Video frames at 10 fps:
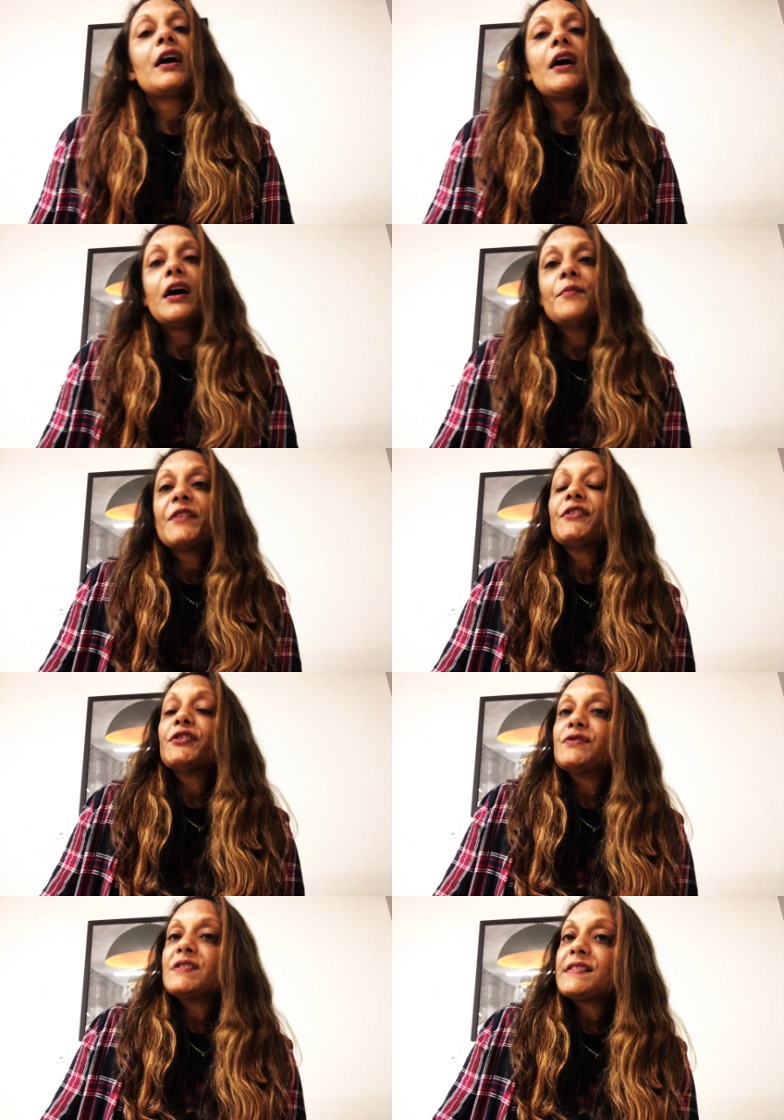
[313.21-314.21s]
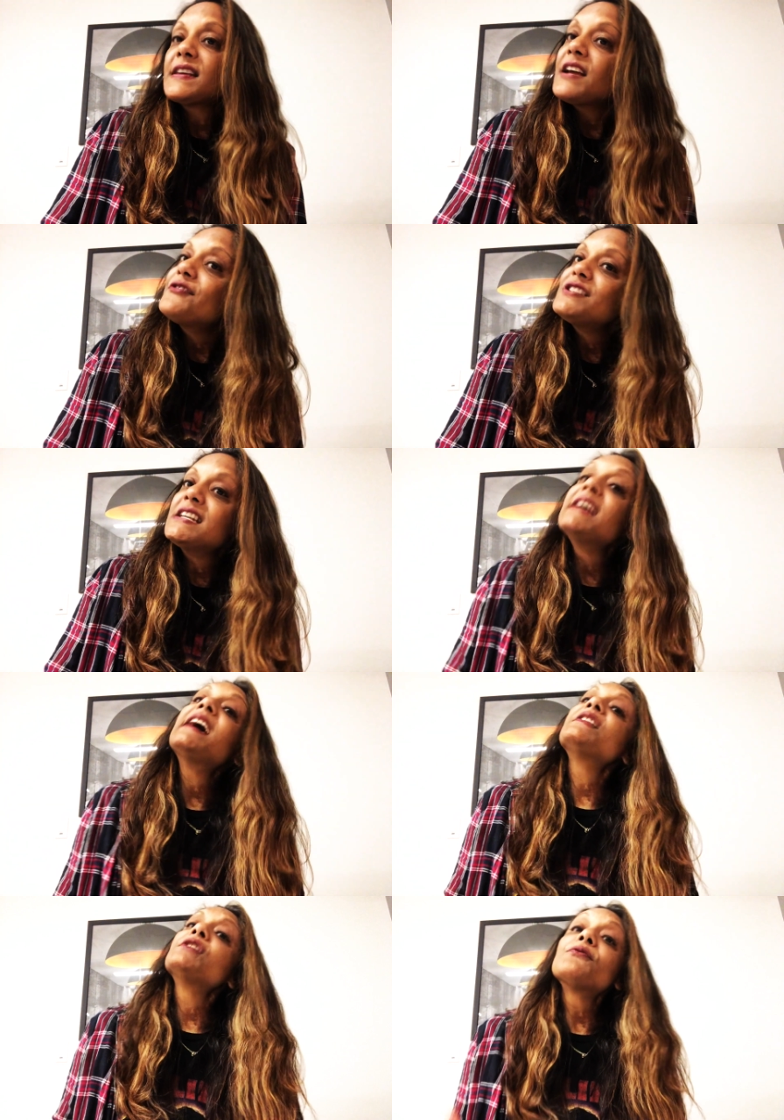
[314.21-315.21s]
um, that they're using safety,
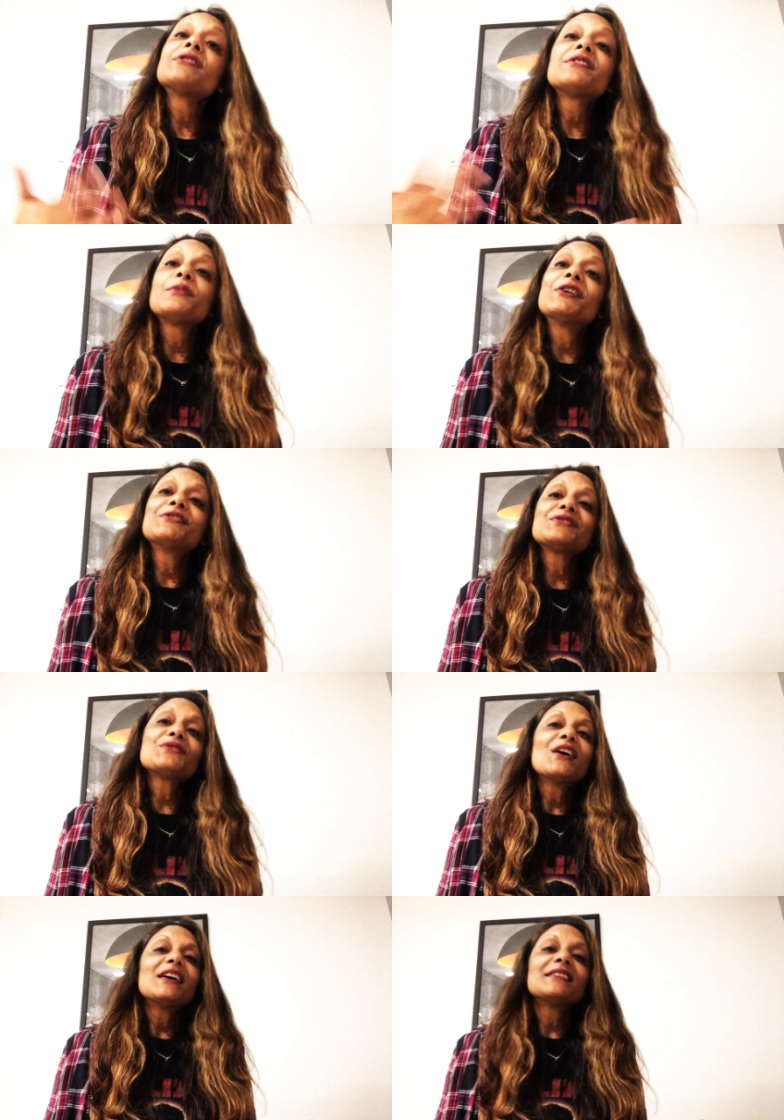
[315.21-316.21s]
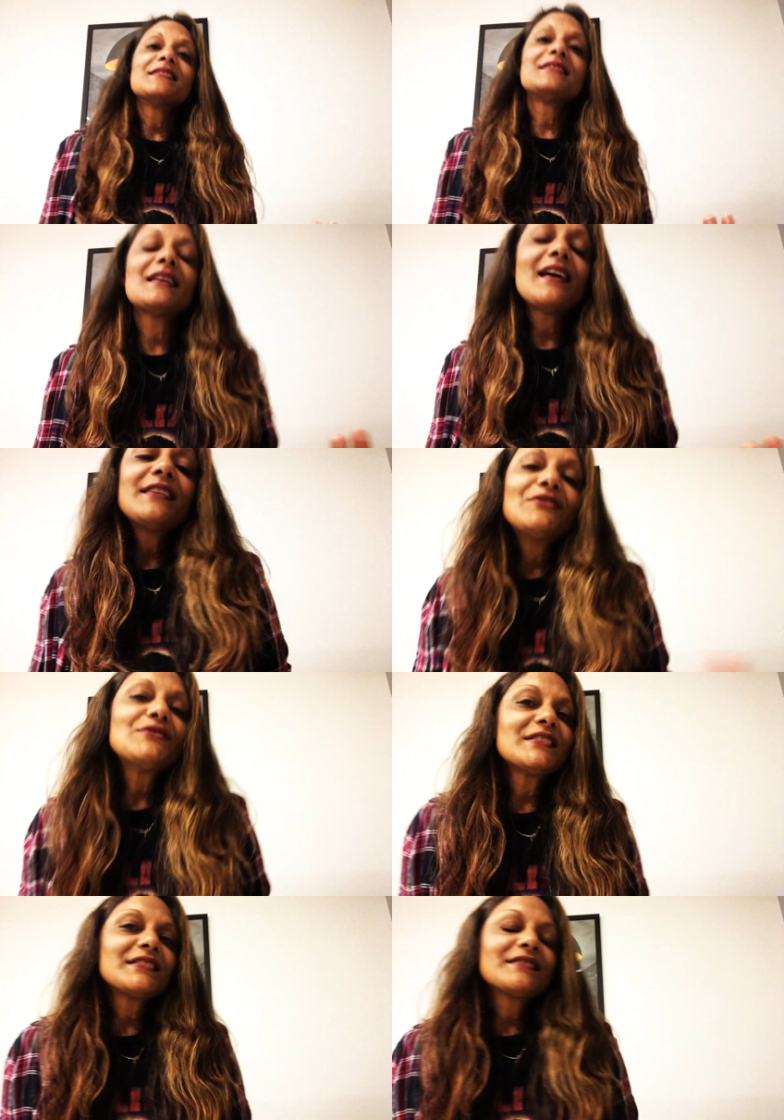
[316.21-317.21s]
and hopefully the partners are honest and
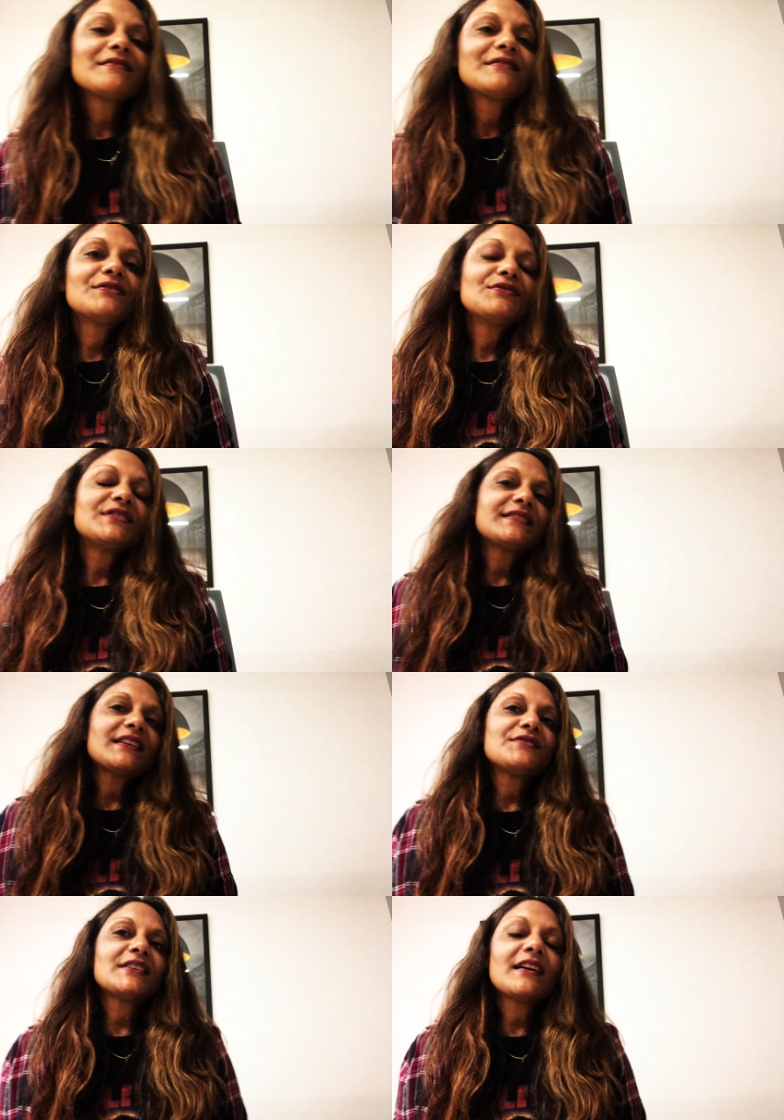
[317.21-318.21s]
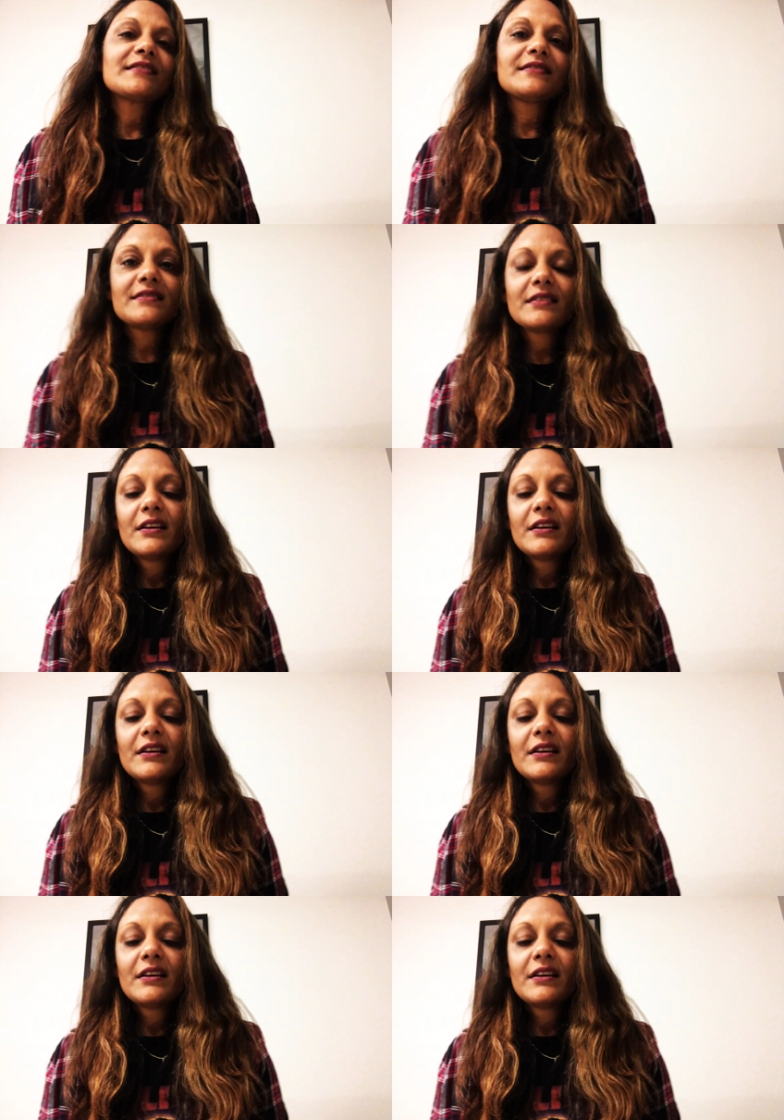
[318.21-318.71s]
using using safe sex